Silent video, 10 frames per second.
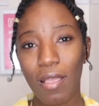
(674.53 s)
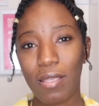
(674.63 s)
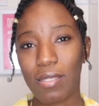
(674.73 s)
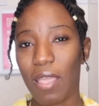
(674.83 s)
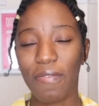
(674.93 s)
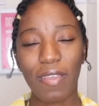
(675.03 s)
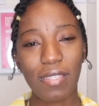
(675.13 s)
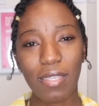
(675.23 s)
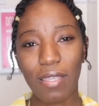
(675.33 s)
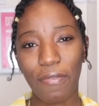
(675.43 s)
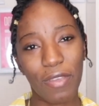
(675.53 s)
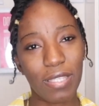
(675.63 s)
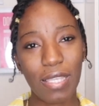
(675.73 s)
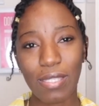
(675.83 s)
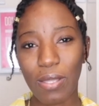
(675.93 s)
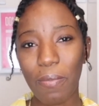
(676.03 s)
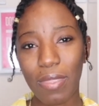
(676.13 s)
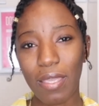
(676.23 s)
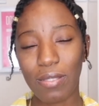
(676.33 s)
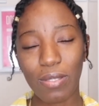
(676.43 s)
So if you say
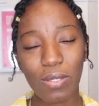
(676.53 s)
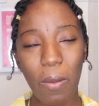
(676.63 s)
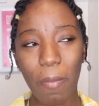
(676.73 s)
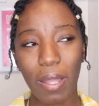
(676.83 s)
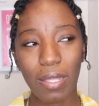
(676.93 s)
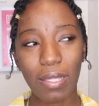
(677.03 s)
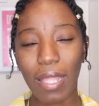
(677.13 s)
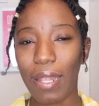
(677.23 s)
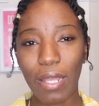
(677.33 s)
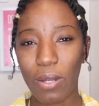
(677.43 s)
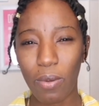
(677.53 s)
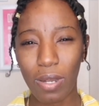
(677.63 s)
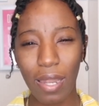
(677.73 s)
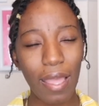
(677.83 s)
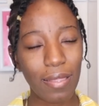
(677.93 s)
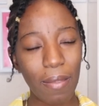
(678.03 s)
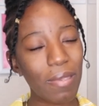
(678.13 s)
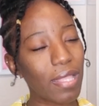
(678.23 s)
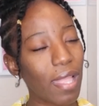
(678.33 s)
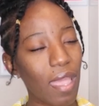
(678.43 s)
something to somebody that they don't like, they
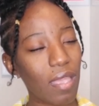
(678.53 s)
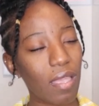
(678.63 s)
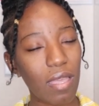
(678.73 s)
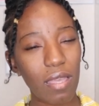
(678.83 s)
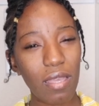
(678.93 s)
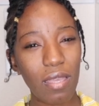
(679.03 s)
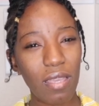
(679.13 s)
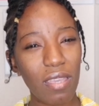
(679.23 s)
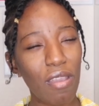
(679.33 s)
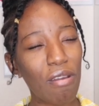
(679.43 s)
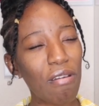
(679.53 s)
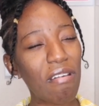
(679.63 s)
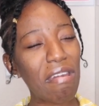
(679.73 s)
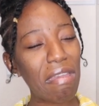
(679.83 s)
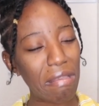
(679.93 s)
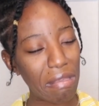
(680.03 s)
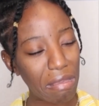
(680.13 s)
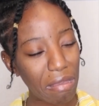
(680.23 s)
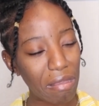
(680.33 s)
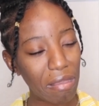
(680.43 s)
be like, you're
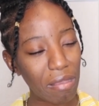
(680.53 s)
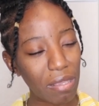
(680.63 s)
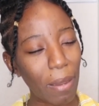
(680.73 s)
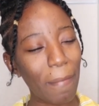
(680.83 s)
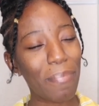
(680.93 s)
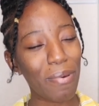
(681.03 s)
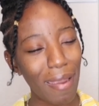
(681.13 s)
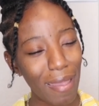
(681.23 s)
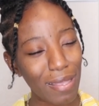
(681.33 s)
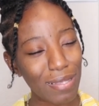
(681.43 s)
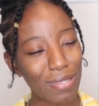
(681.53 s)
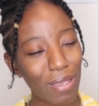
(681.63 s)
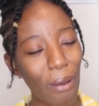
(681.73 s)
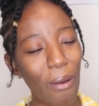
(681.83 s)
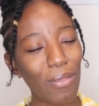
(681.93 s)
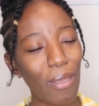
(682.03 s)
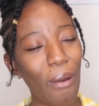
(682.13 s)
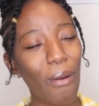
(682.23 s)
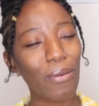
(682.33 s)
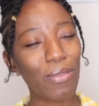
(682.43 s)
rank, you're bright,
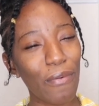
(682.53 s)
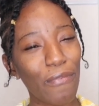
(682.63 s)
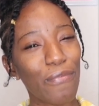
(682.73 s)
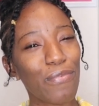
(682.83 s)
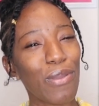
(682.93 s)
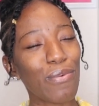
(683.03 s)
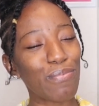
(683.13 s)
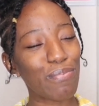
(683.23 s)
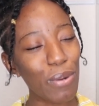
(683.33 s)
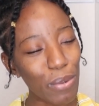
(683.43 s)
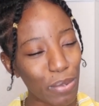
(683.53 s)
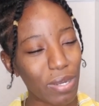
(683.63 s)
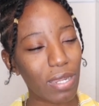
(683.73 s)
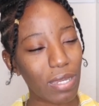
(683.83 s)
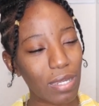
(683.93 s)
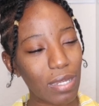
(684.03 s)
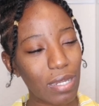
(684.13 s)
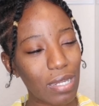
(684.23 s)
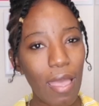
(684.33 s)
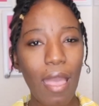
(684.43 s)
you're rude.
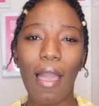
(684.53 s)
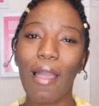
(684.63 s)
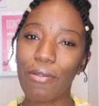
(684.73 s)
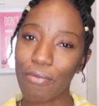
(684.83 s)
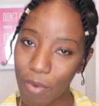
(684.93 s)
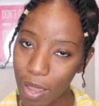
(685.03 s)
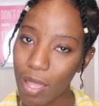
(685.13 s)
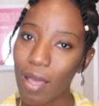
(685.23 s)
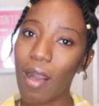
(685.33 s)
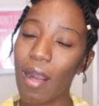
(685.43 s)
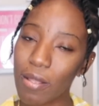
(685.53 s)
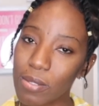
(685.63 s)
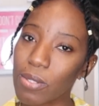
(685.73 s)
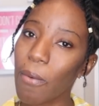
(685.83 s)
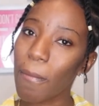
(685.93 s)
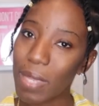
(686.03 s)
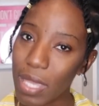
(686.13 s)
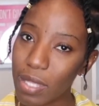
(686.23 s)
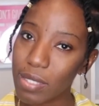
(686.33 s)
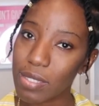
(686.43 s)
And rank also
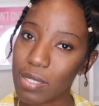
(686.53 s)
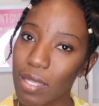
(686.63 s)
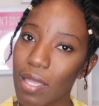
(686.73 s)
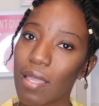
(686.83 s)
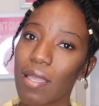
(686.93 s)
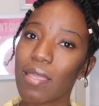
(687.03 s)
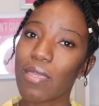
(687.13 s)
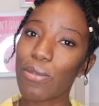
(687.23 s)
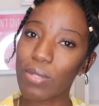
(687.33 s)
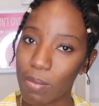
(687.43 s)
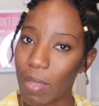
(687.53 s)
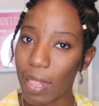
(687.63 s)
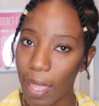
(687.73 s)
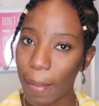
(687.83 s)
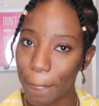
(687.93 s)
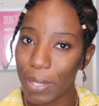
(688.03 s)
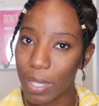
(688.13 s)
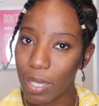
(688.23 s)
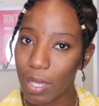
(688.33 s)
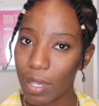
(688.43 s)
means you smell like
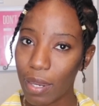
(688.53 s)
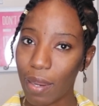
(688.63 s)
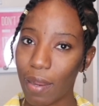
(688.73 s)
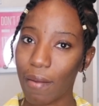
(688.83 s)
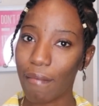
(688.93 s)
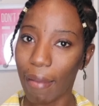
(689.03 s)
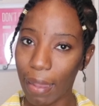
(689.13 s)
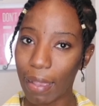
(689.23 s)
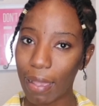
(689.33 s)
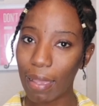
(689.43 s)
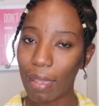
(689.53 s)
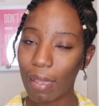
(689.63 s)
pee. Rank.